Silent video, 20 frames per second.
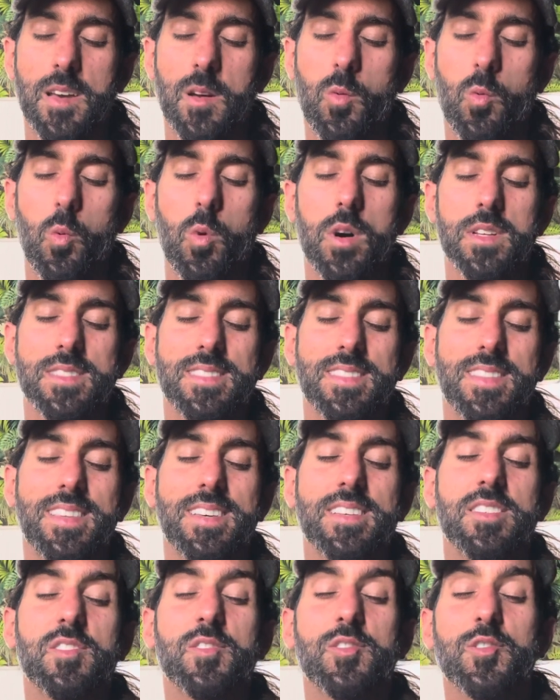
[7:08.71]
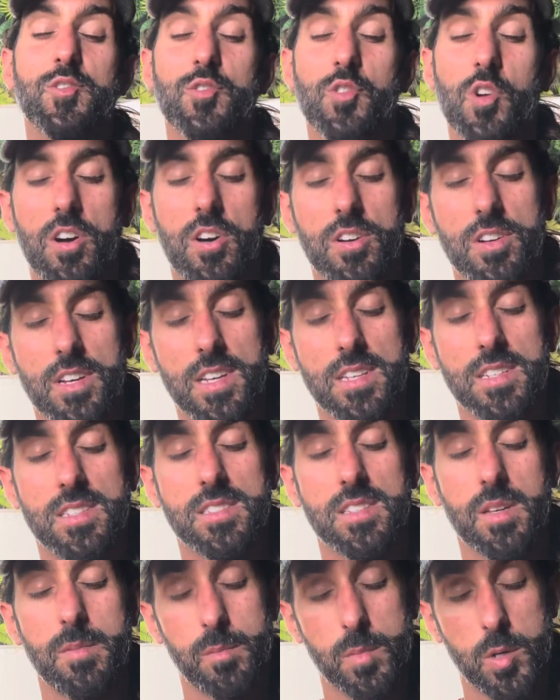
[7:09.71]
what's the
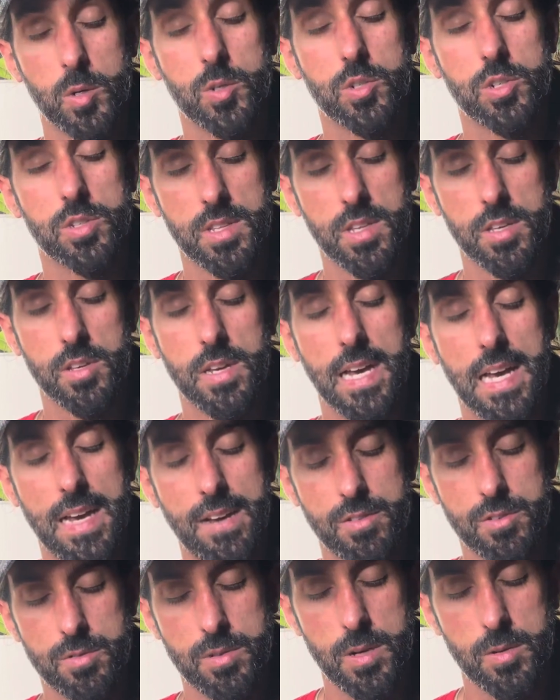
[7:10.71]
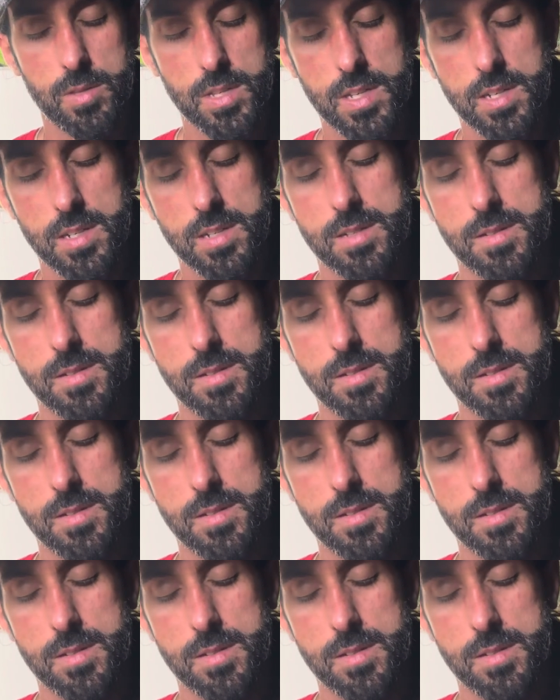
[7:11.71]
strongest emotion that you have around it?